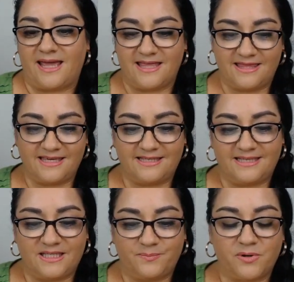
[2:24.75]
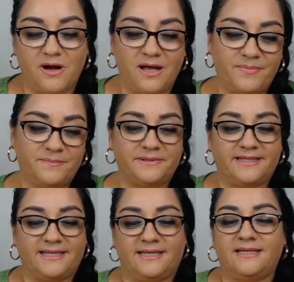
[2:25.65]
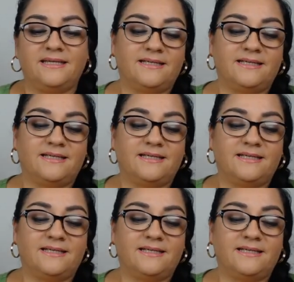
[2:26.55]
And this is probably,